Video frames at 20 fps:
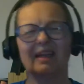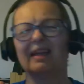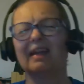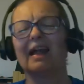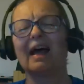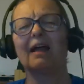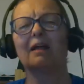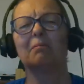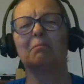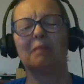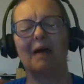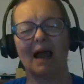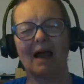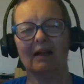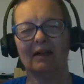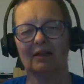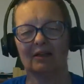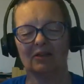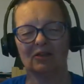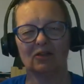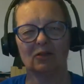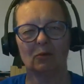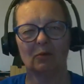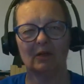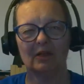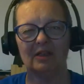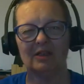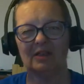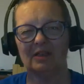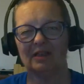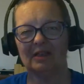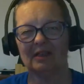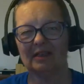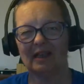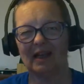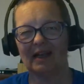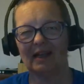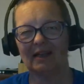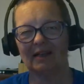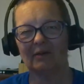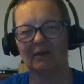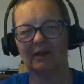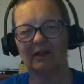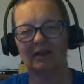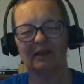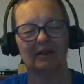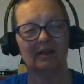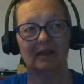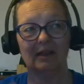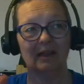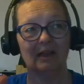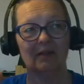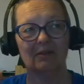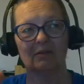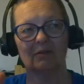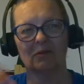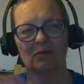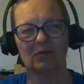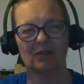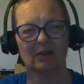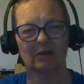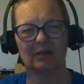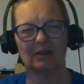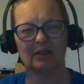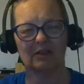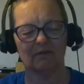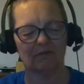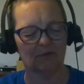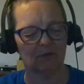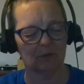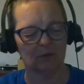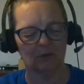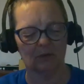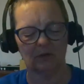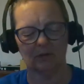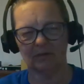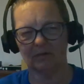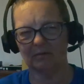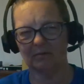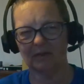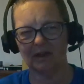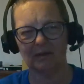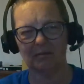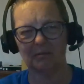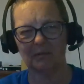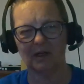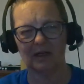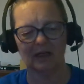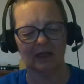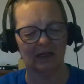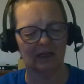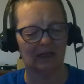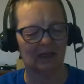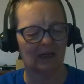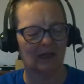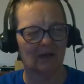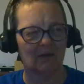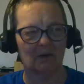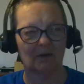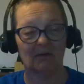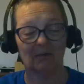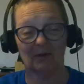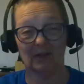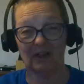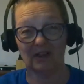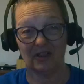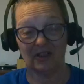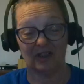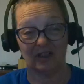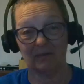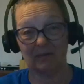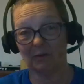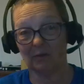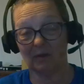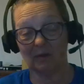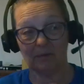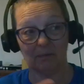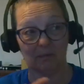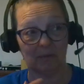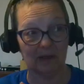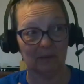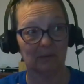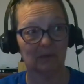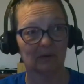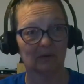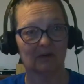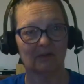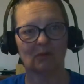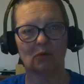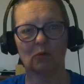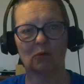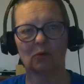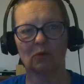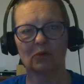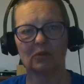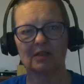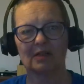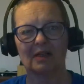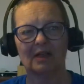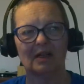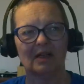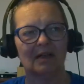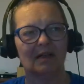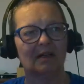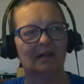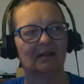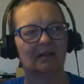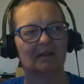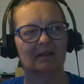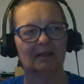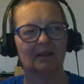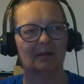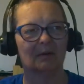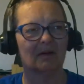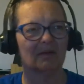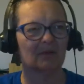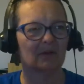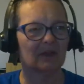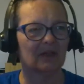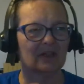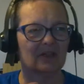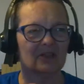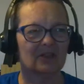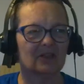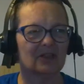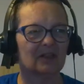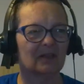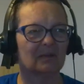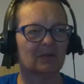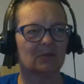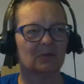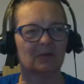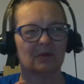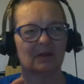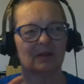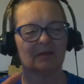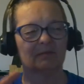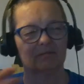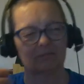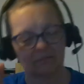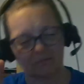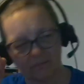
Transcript: can get out of balance so easy in that area, in either of those areas, in food and and money. We have relationships with people, of course. Uh, you know, we have relationships with,